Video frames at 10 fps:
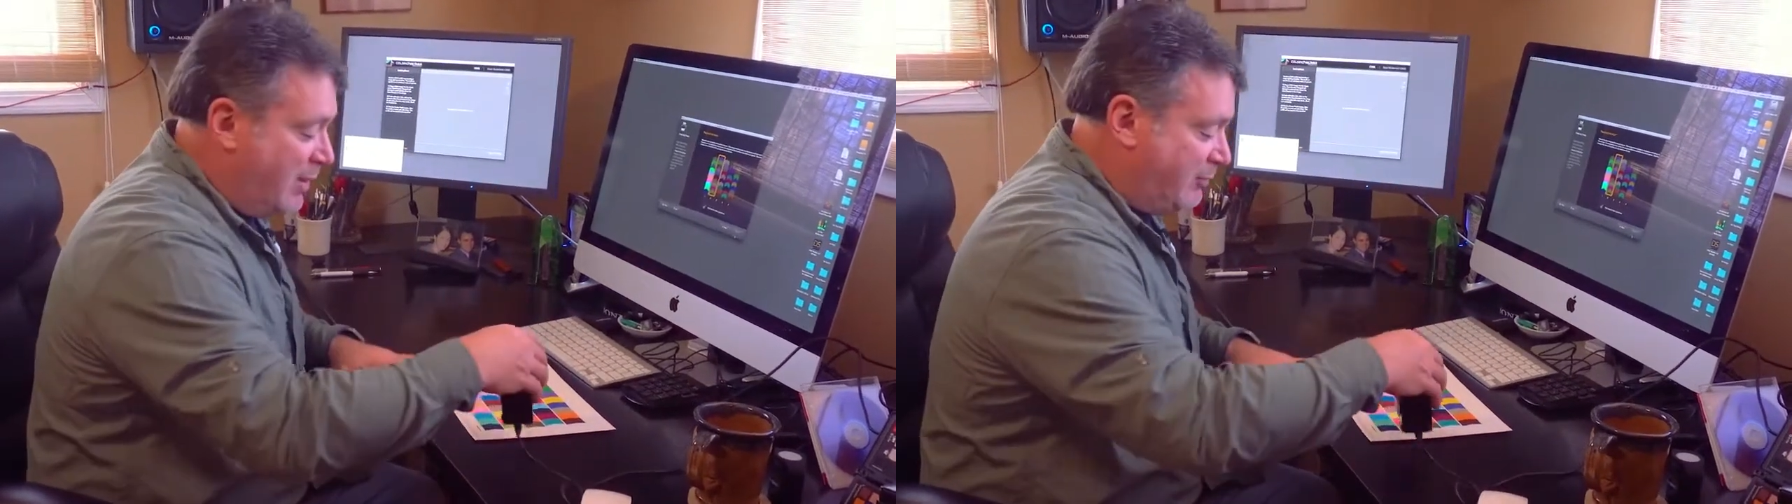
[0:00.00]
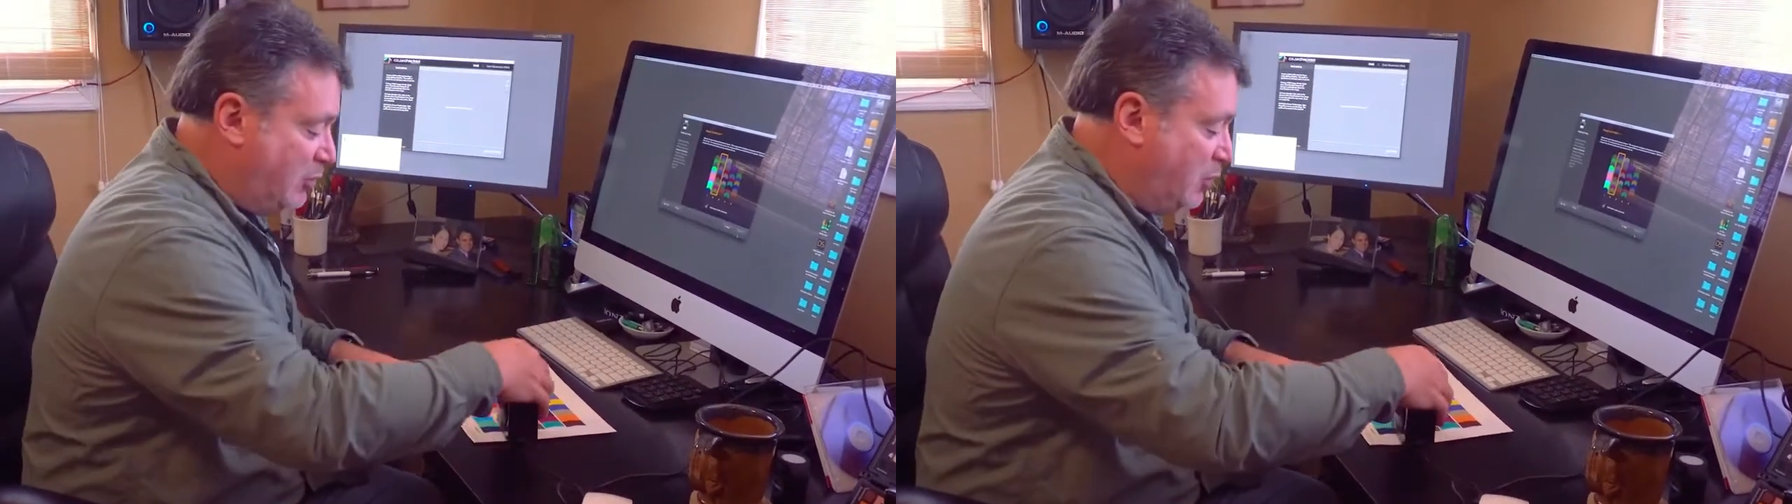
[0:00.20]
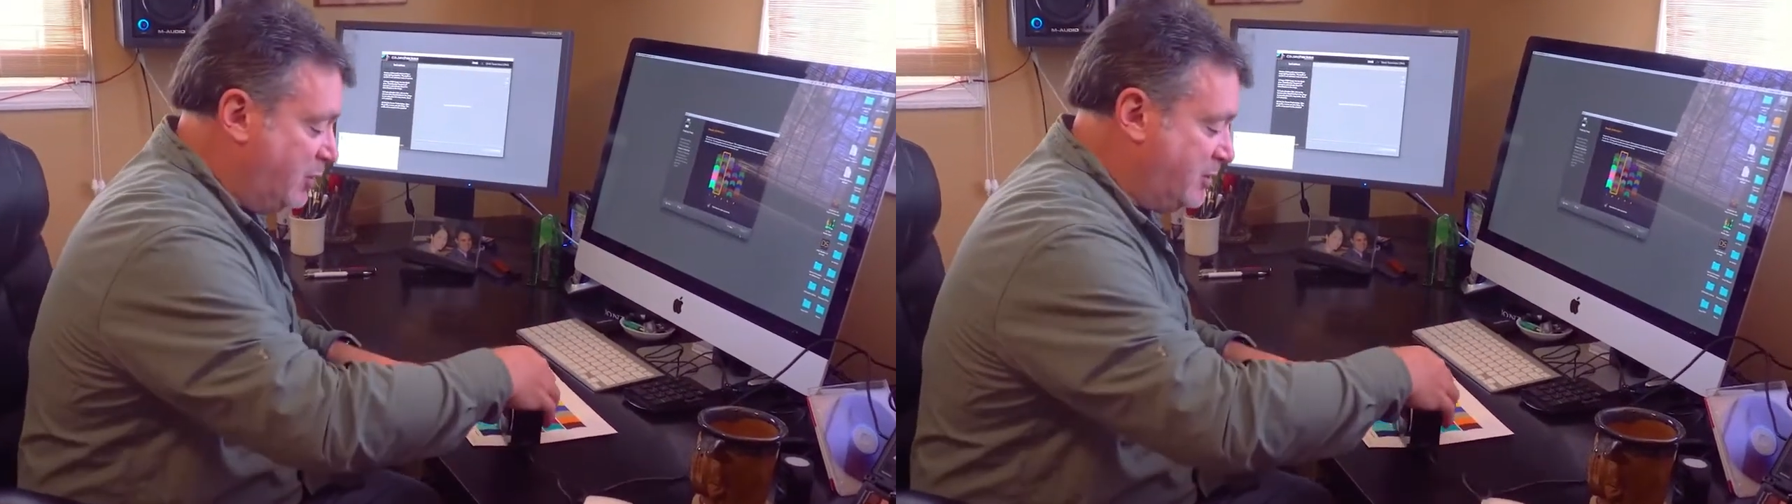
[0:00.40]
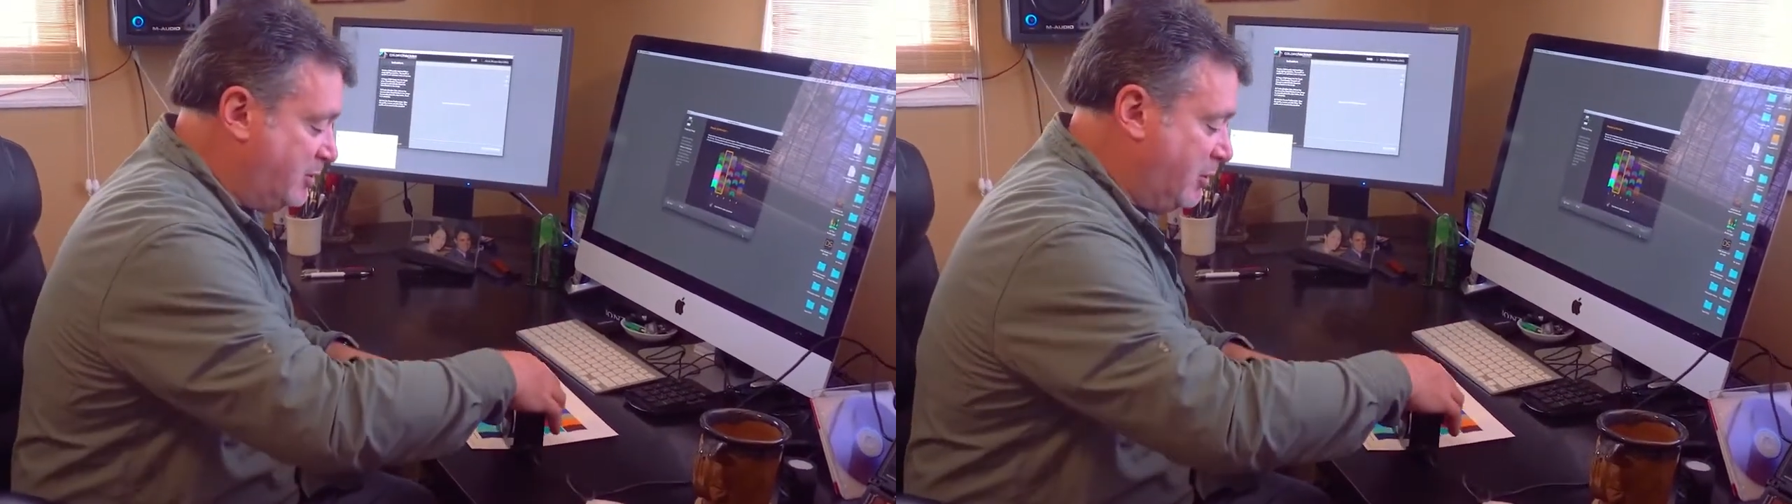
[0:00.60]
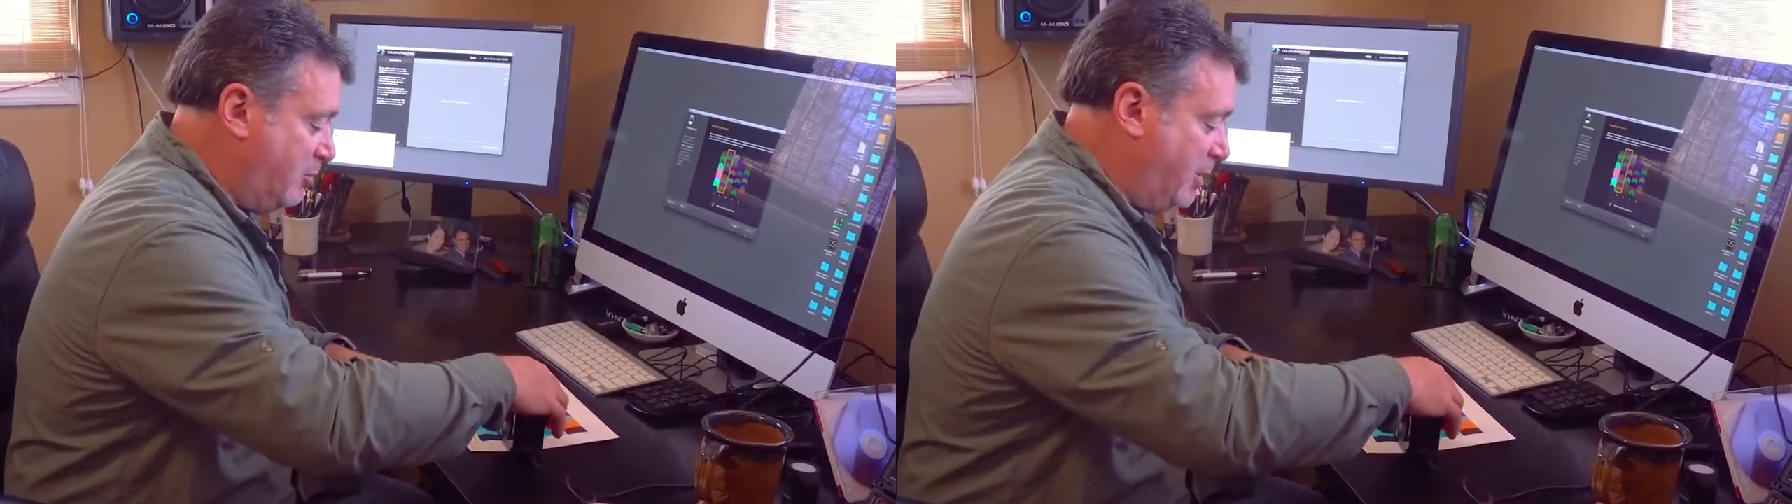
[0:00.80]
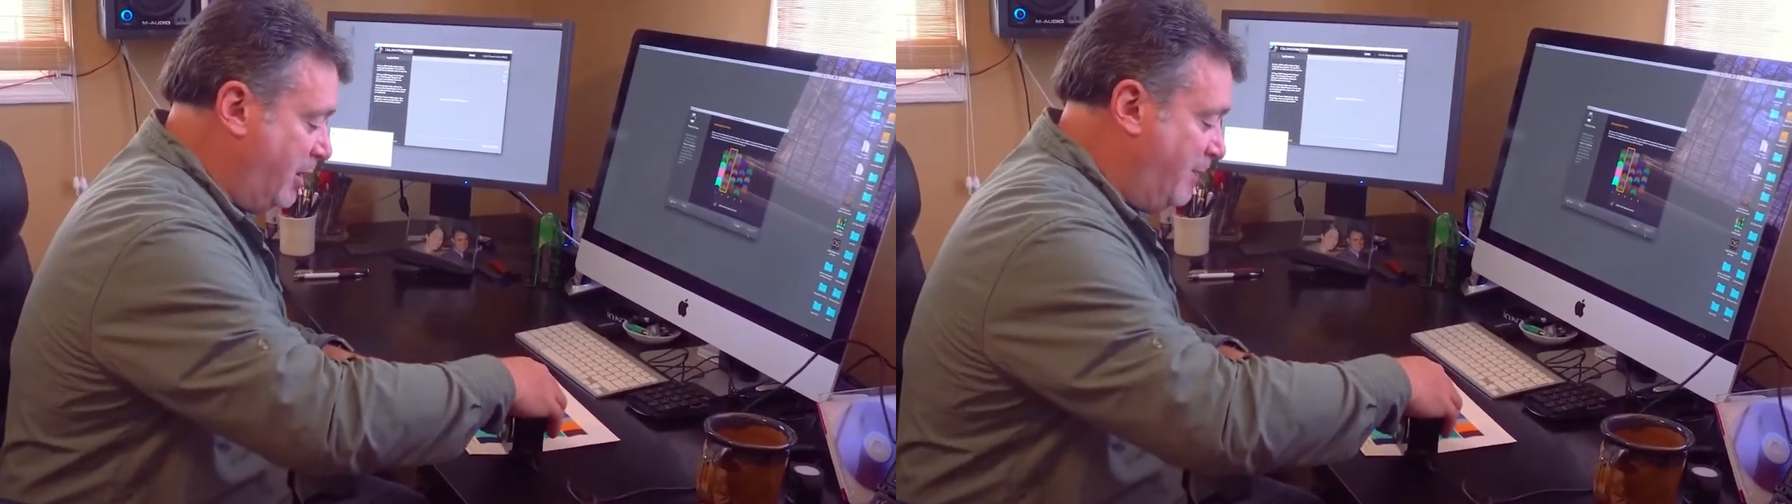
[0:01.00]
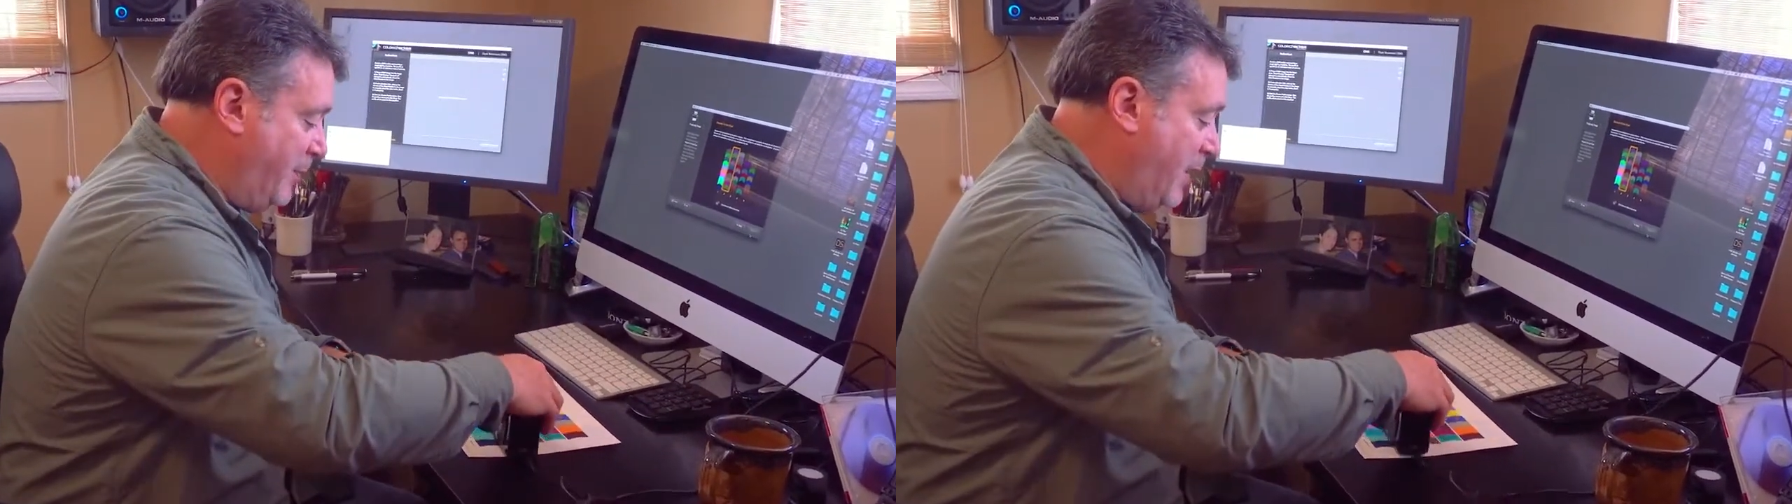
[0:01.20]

have to do it slowly.